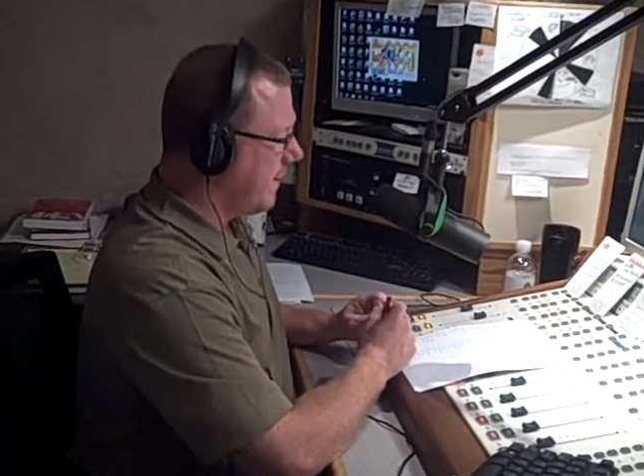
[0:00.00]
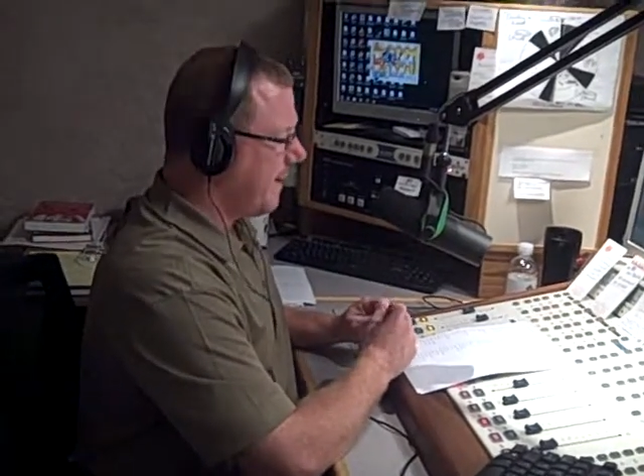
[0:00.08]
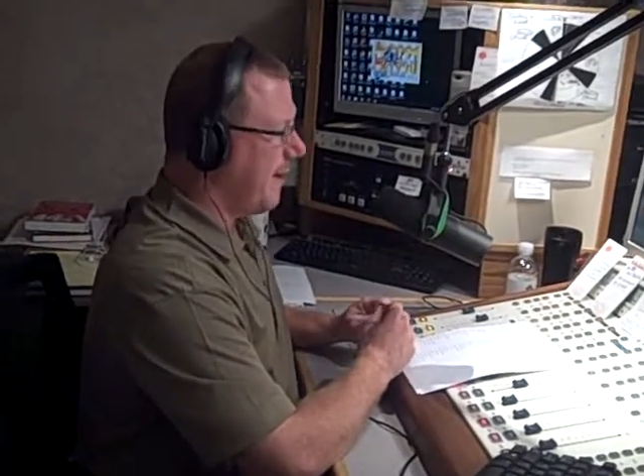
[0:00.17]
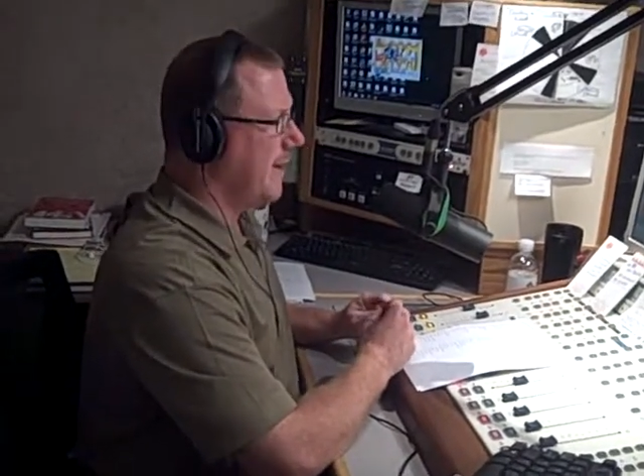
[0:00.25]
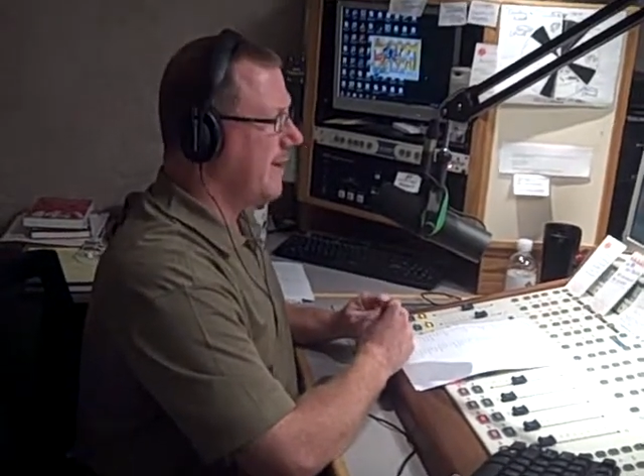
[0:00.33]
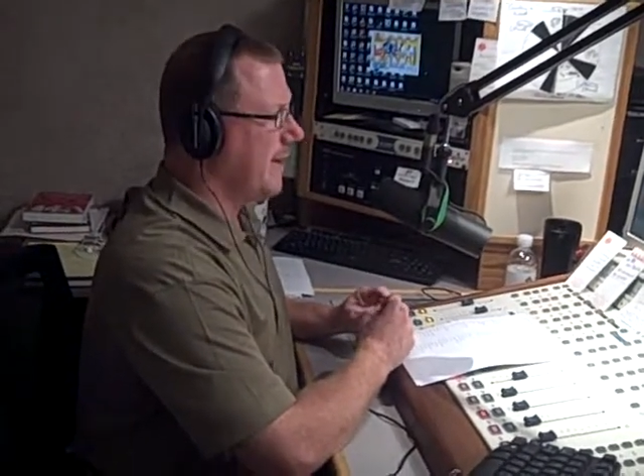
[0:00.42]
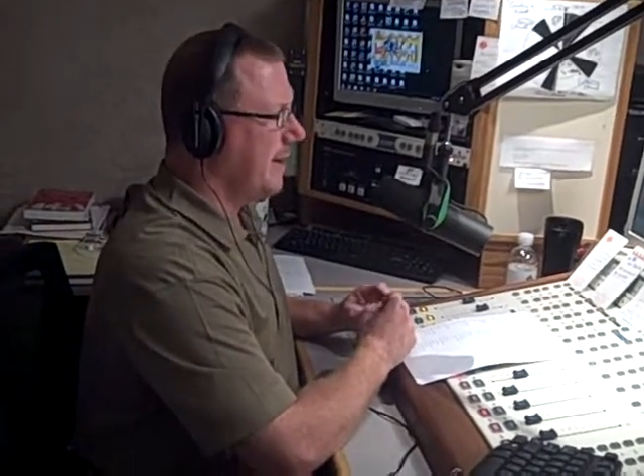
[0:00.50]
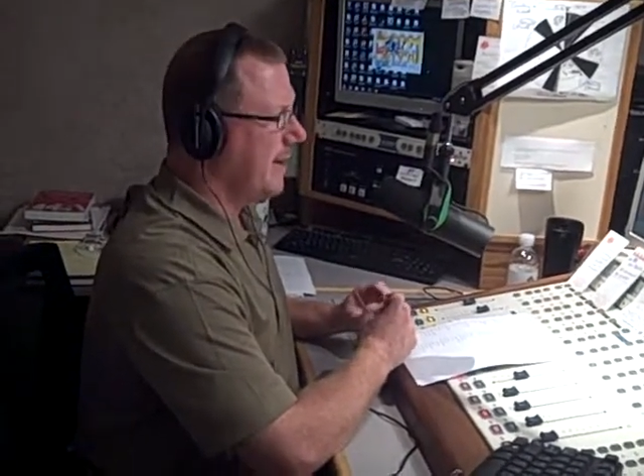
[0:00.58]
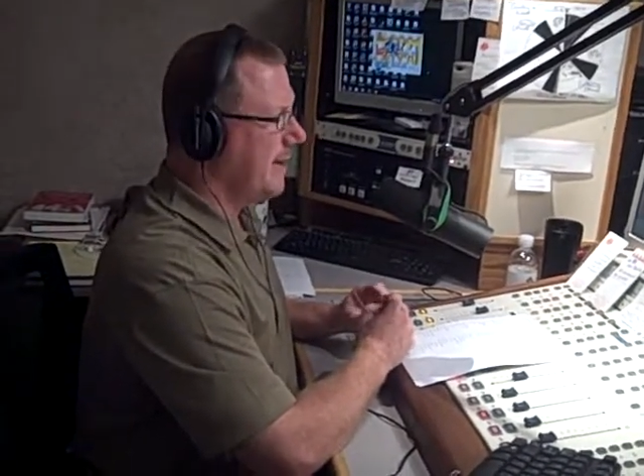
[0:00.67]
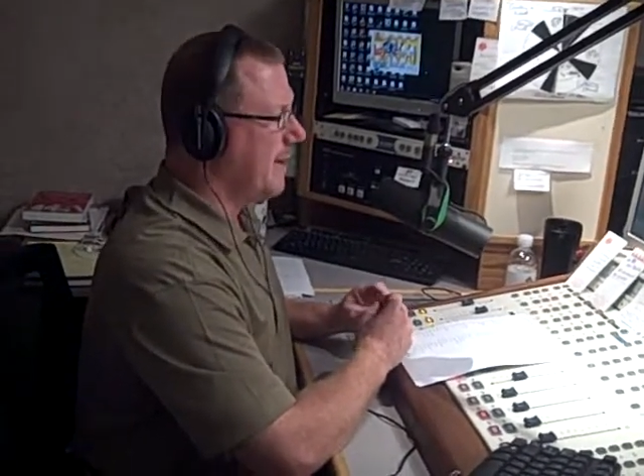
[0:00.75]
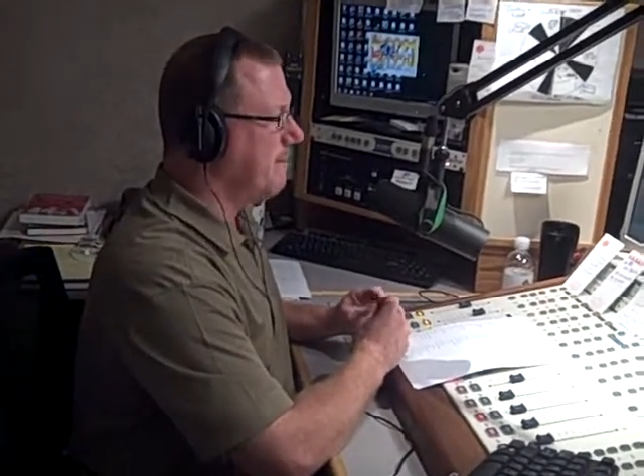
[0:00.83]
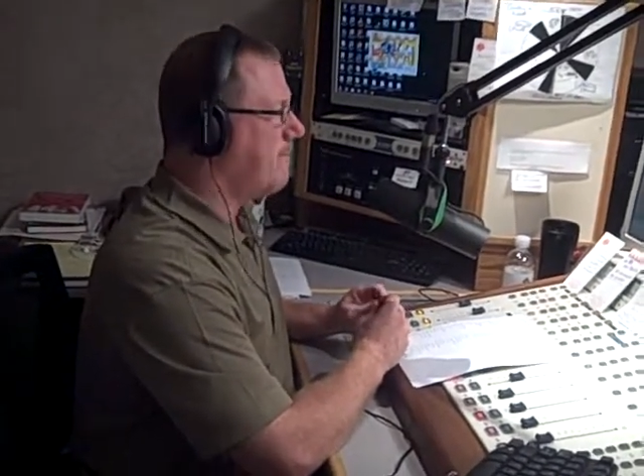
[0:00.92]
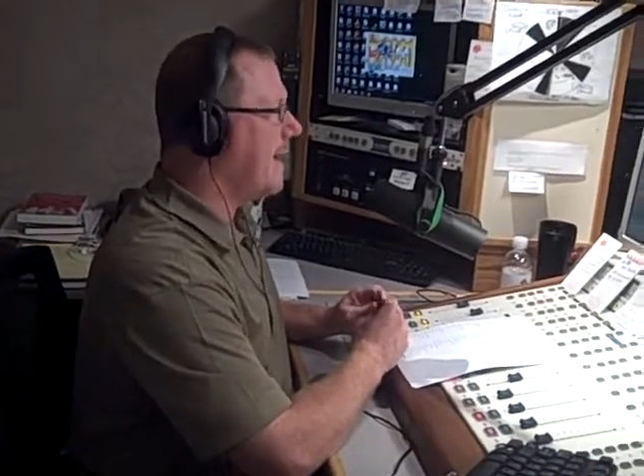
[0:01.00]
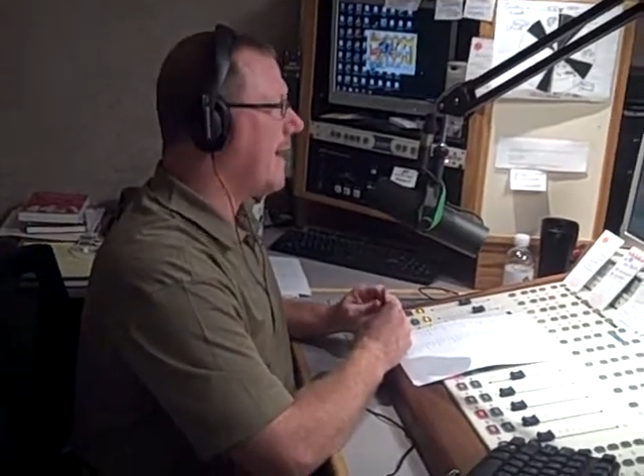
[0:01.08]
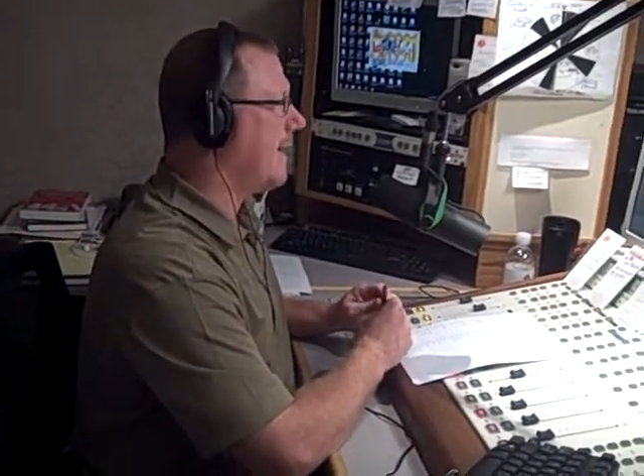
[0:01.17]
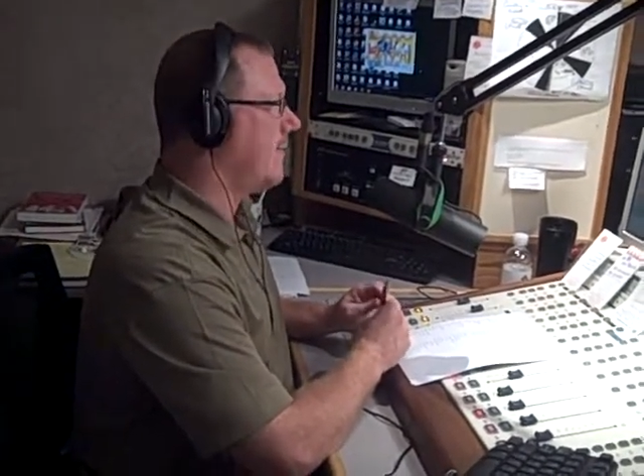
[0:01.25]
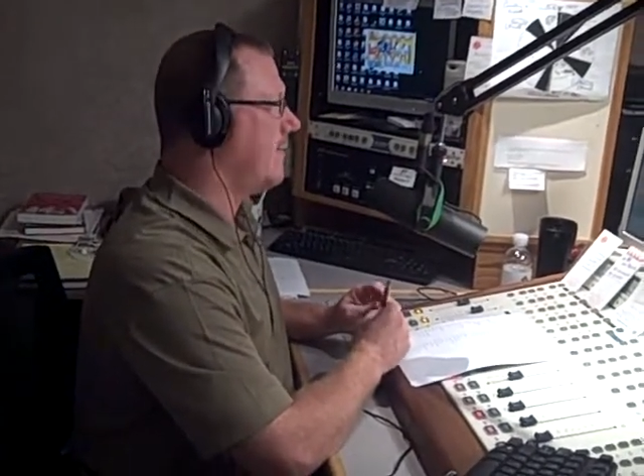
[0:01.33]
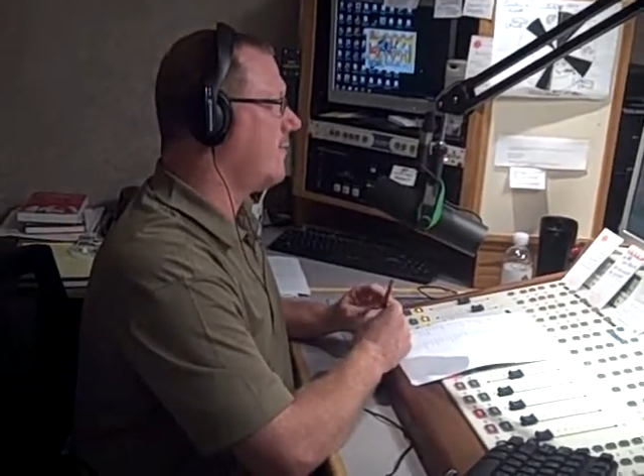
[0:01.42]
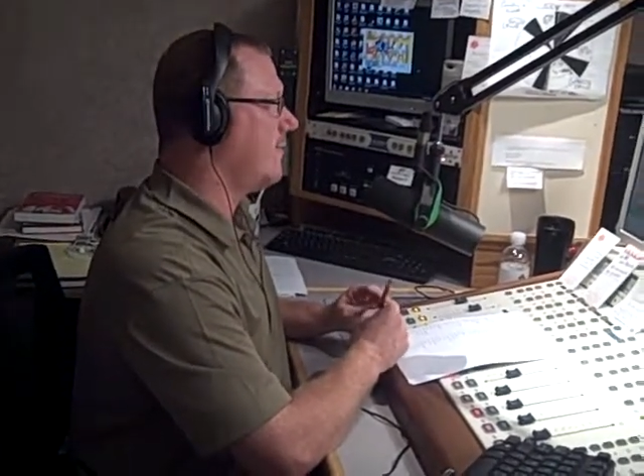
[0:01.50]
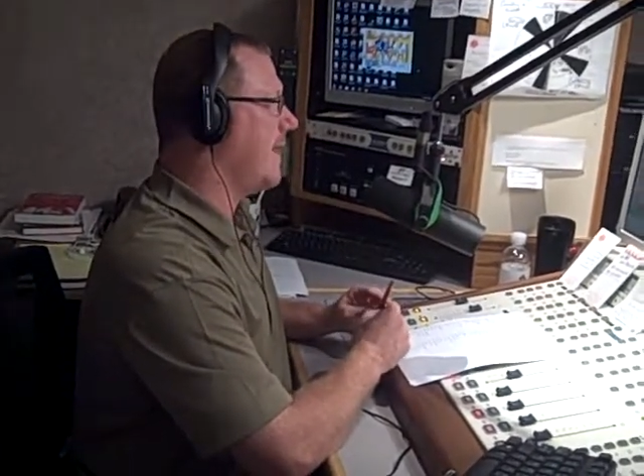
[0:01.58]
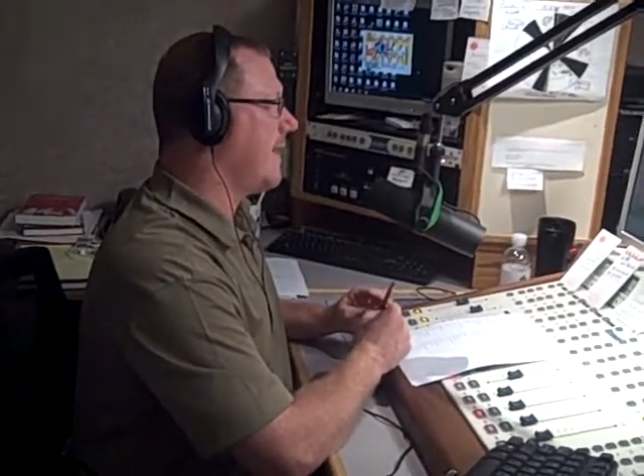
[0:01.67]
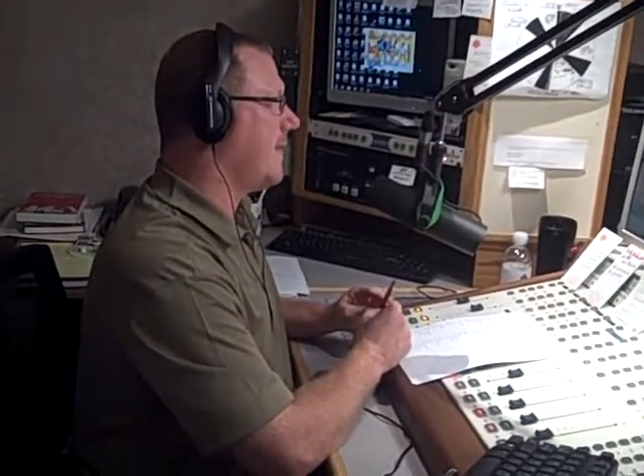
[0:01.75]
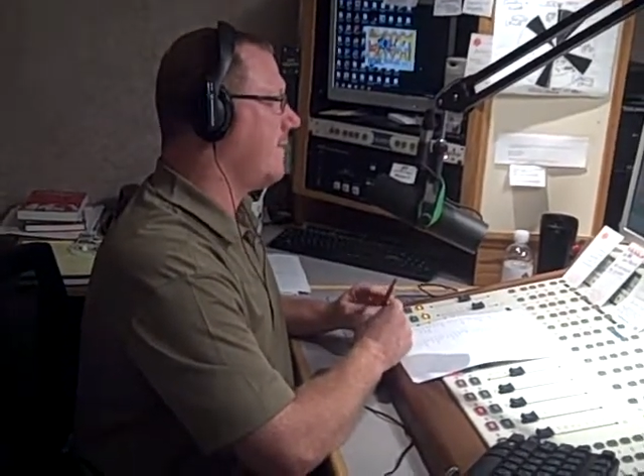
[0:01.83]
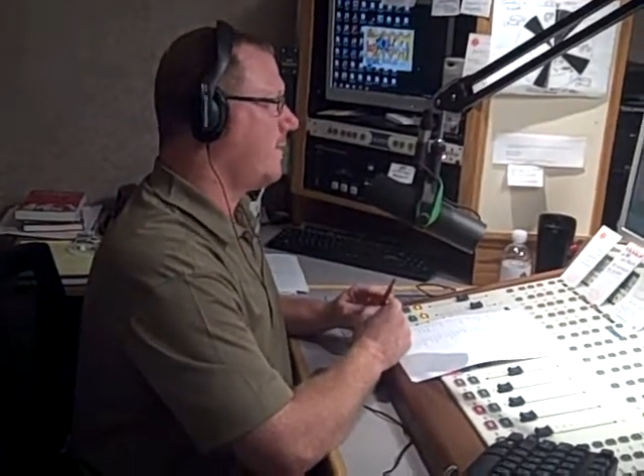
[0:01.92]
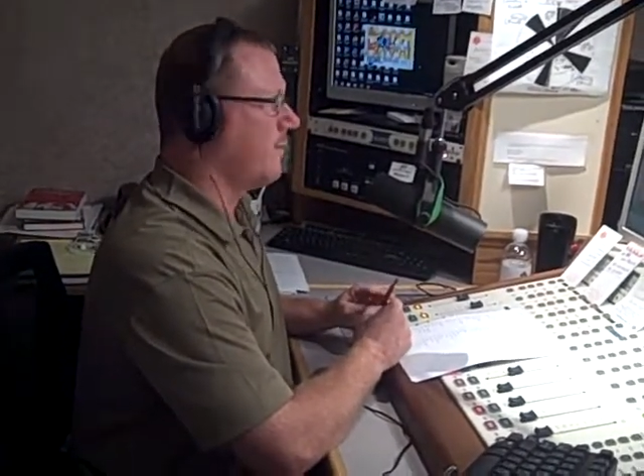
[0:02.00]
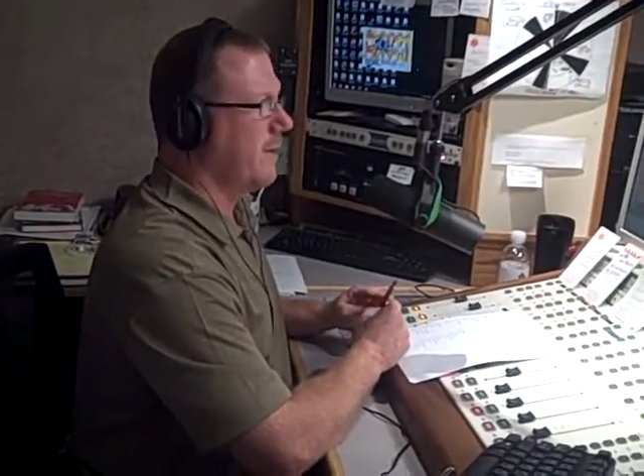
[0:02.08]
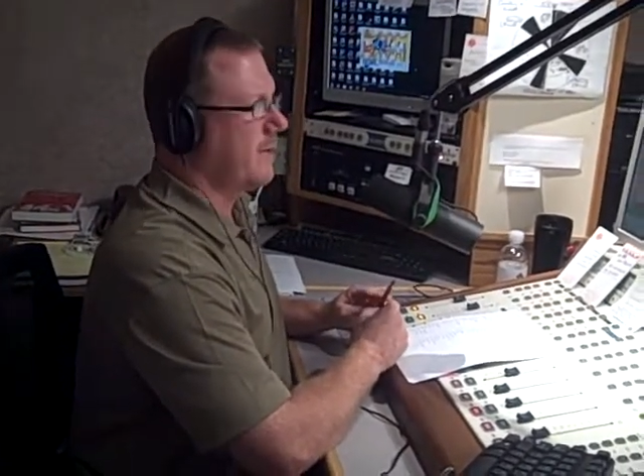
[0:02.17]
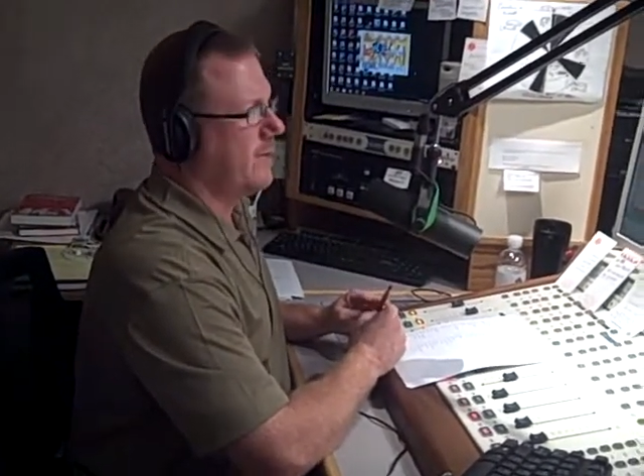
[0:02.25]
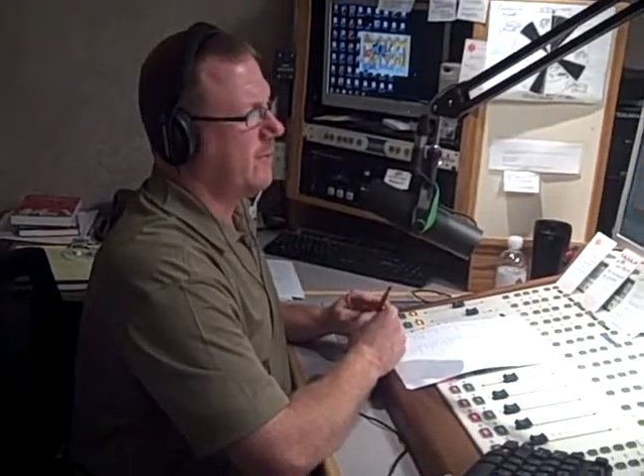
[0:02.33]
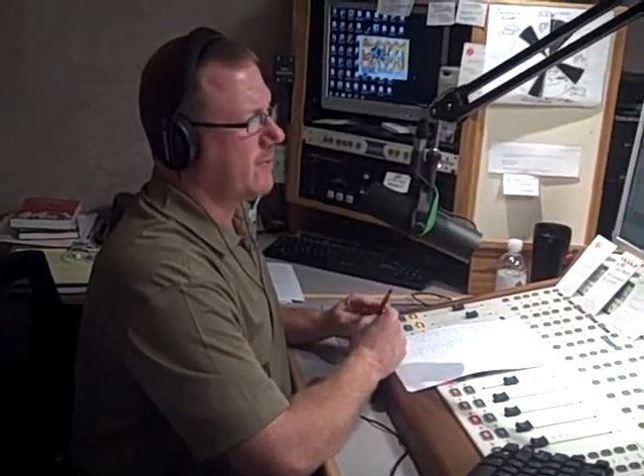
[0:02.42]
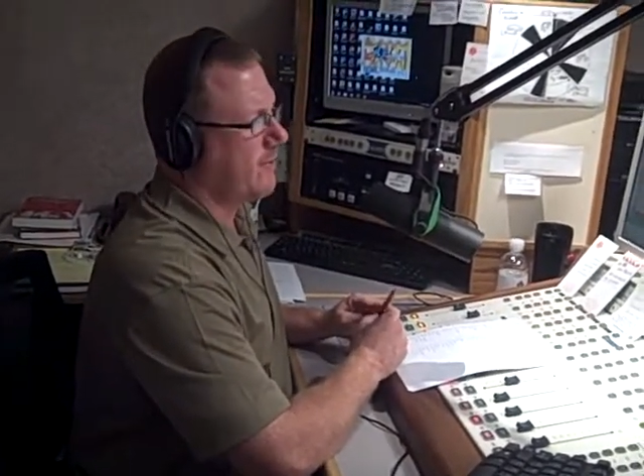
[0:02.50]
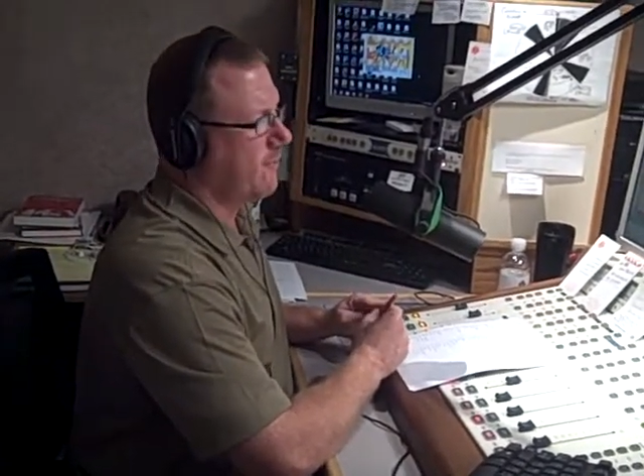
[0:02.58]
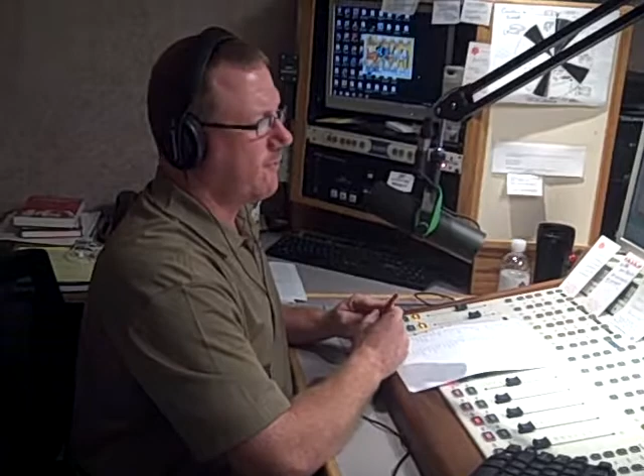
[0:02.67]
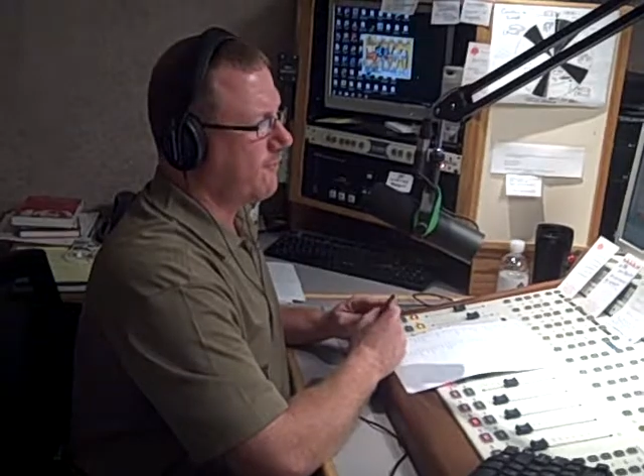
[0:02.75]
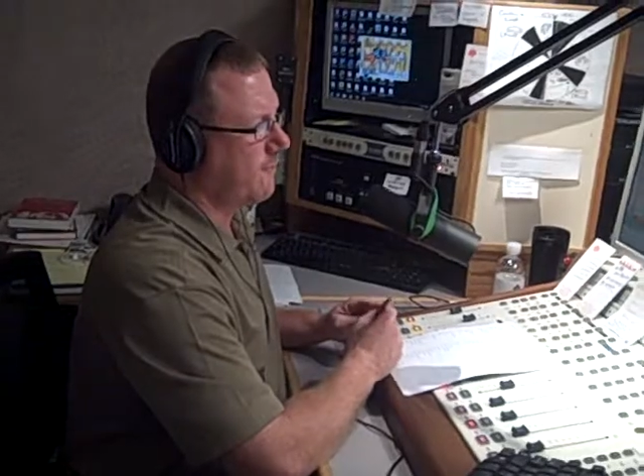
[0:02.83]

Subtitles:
Can they get back on track quickly with Coach